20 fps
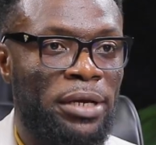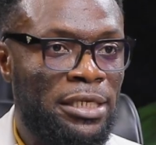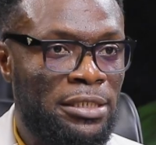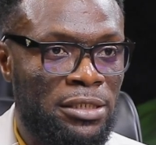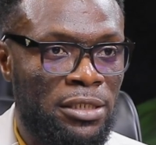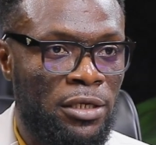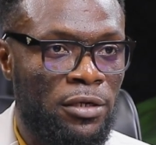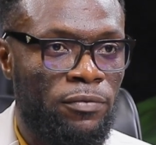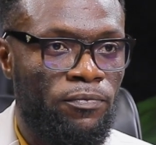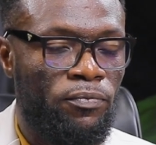
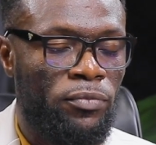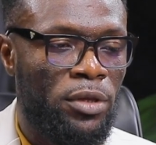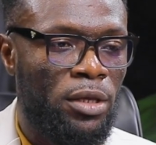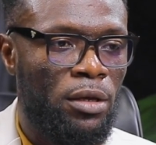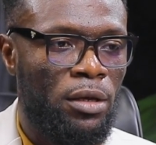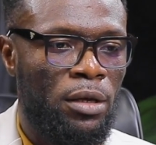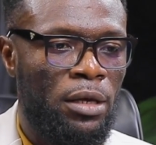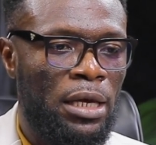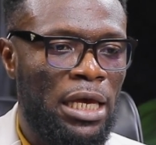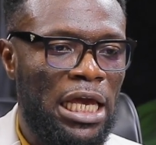person,
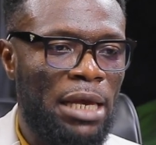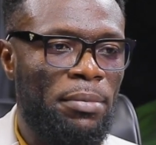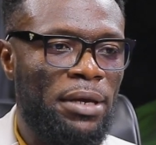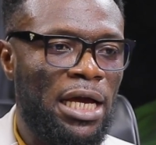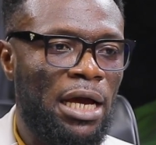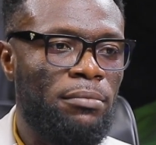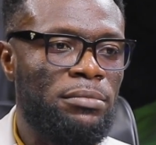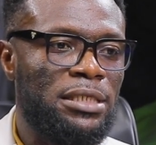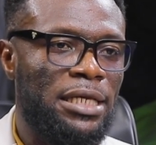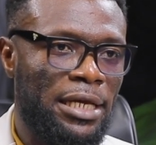it
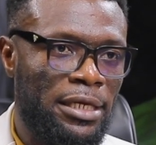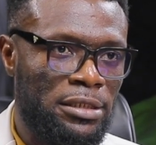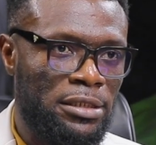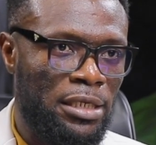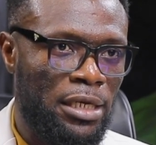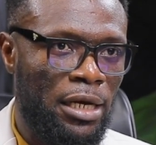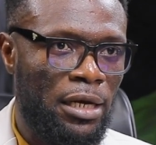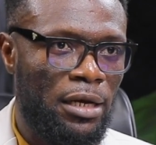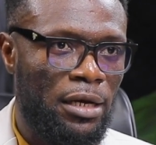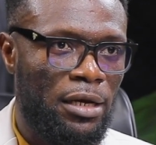becomes
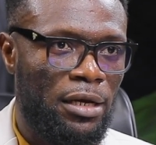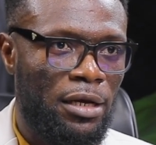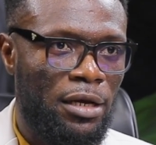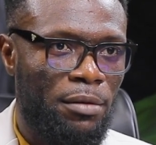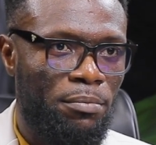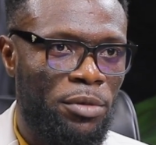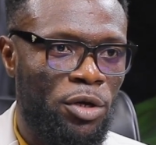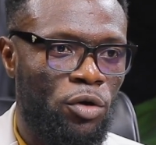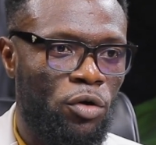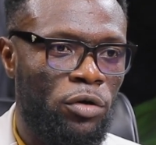easier
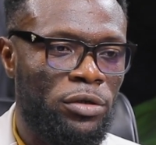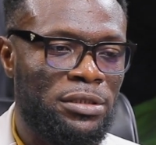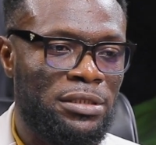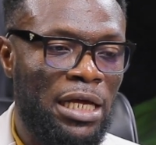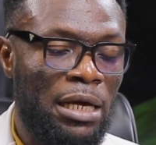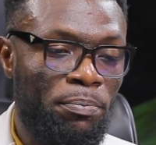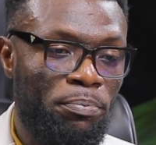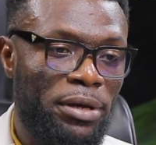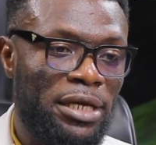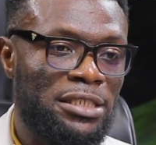because
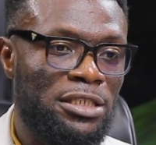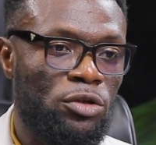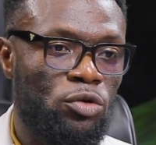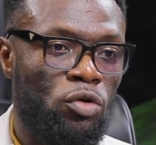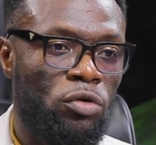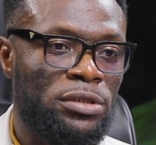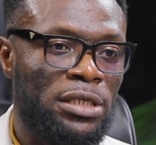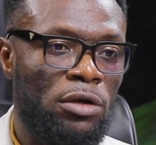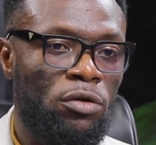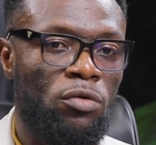that person
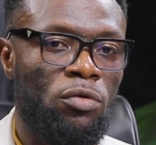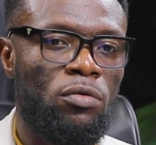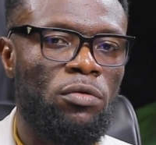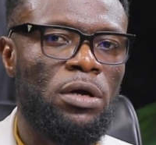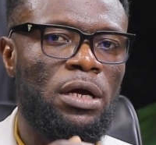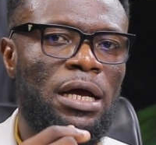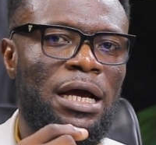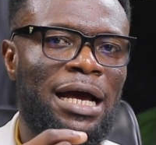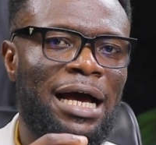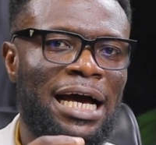knows that, oh,
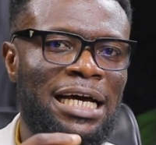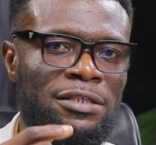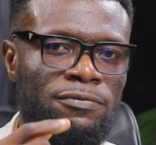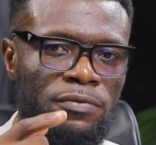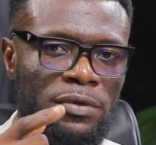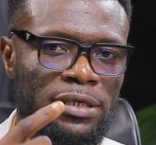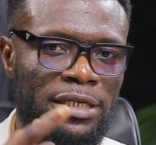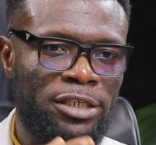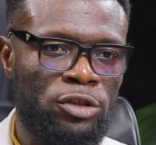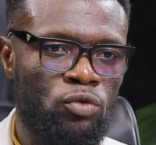as
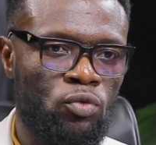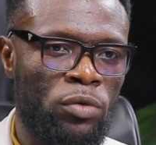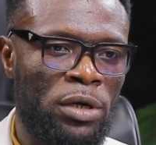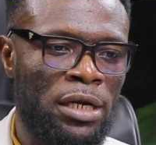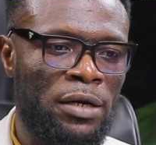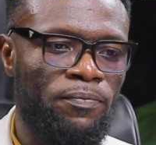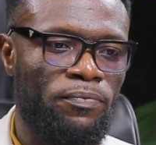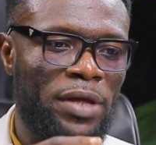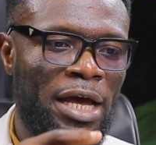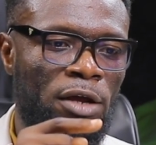for this
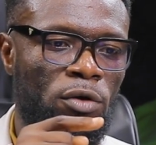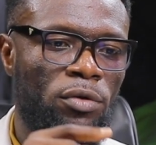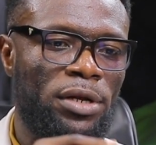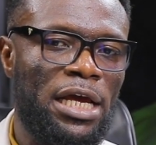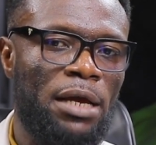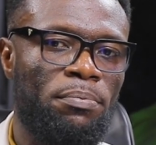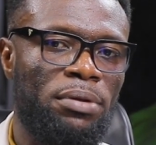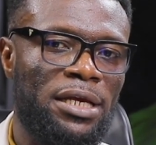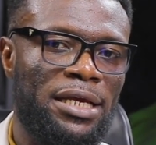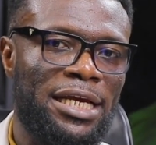one, I know the
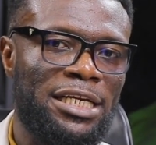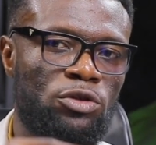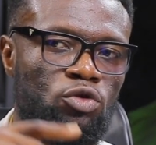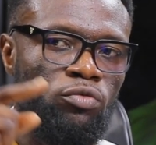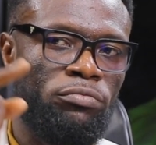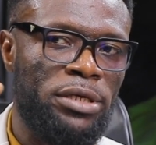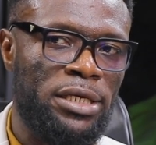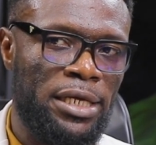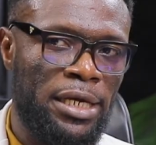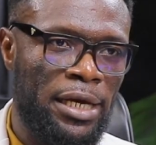implication
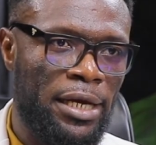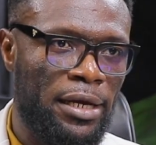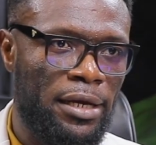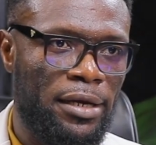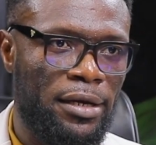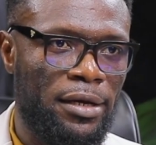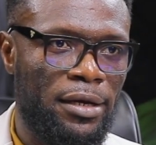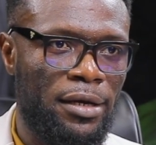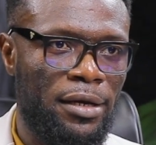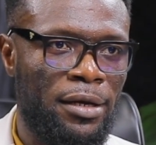will be here.
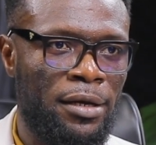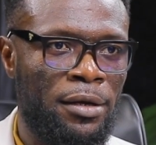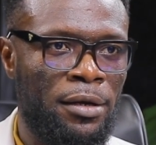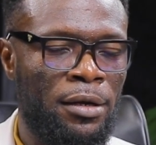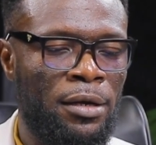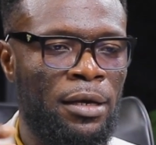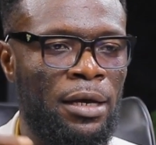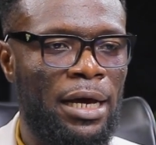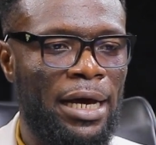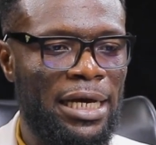
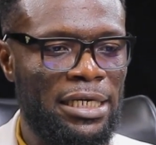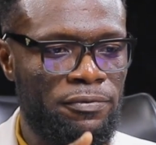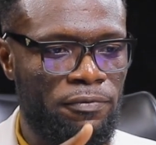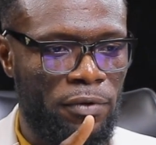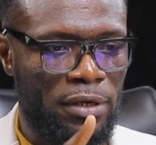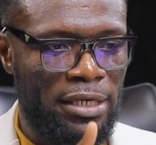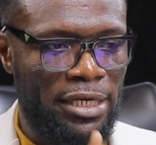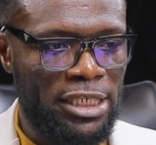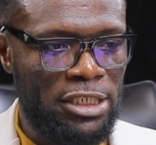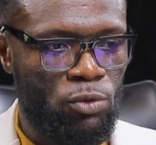As
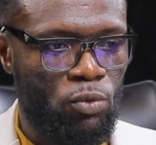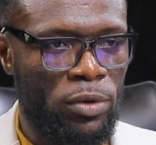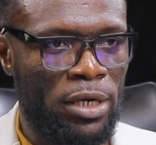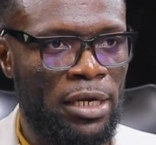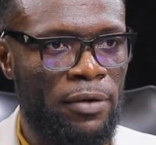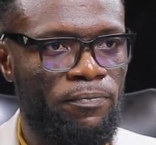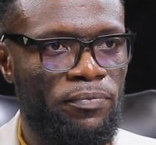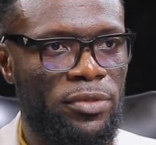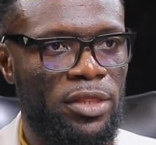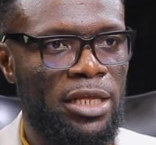for this
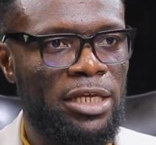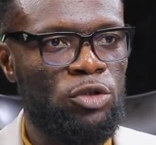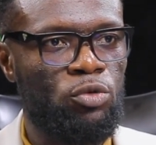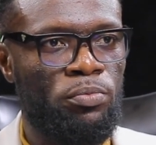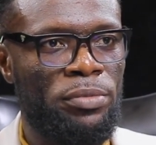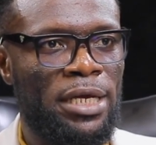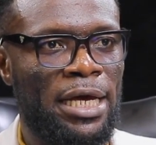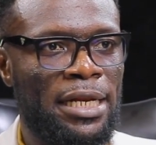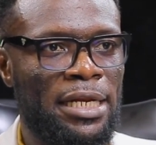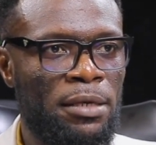one, this
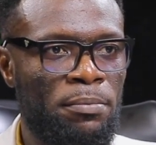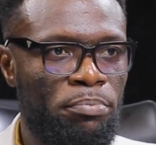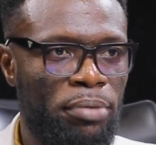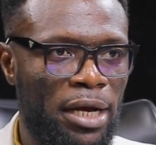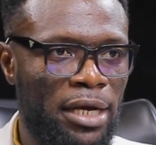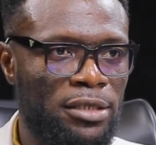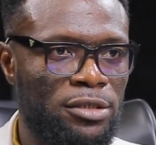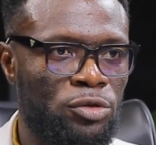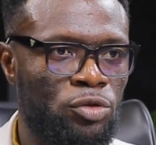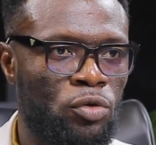will be an
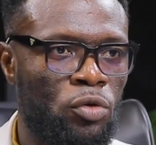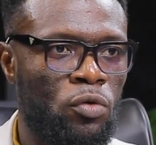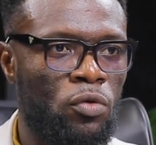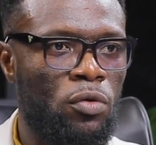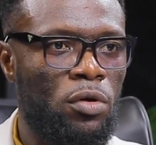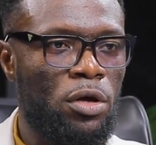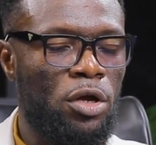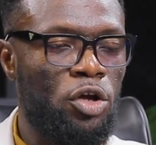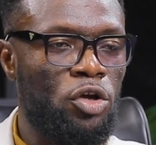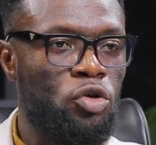impact. So
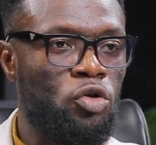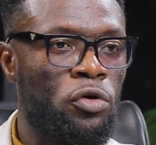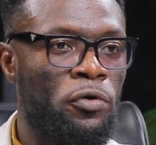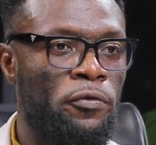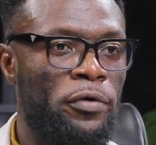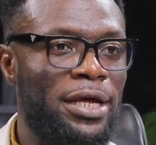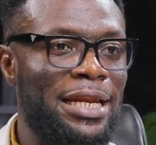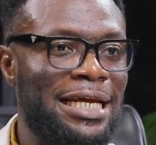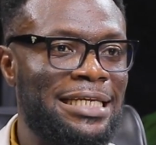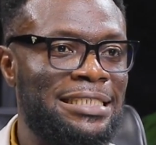you
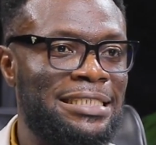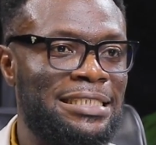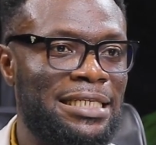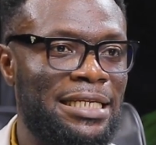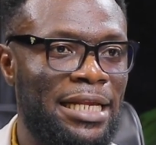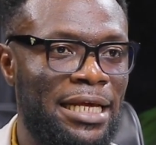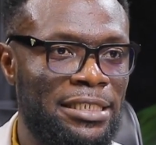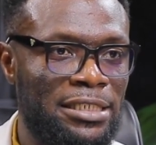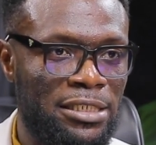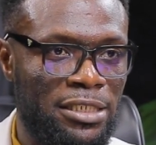create a
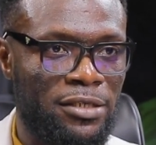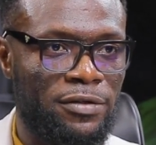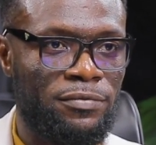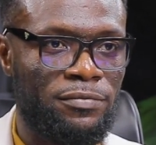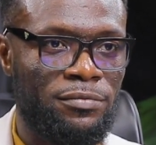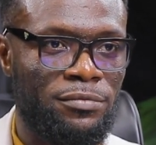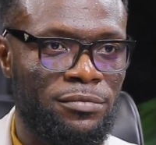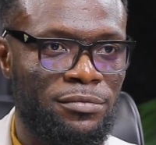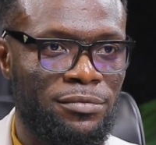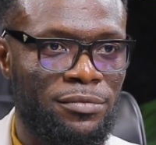synergy
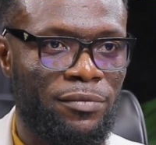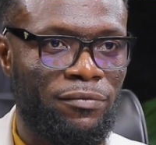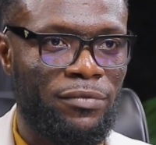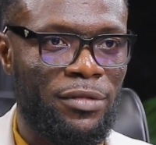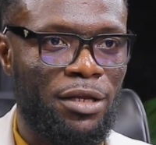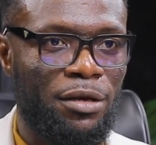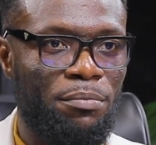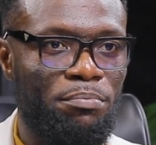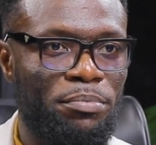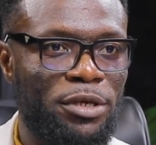
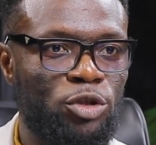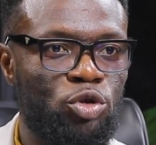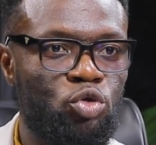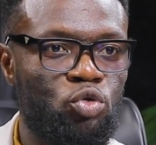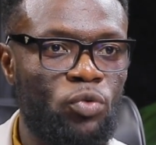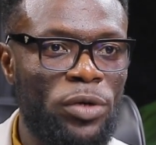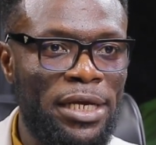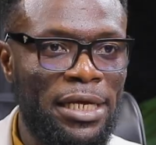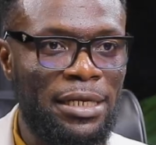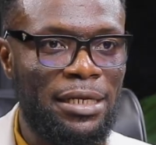
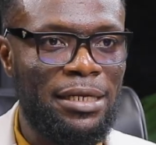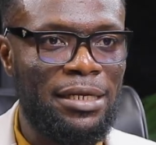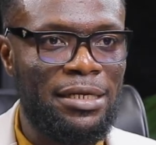between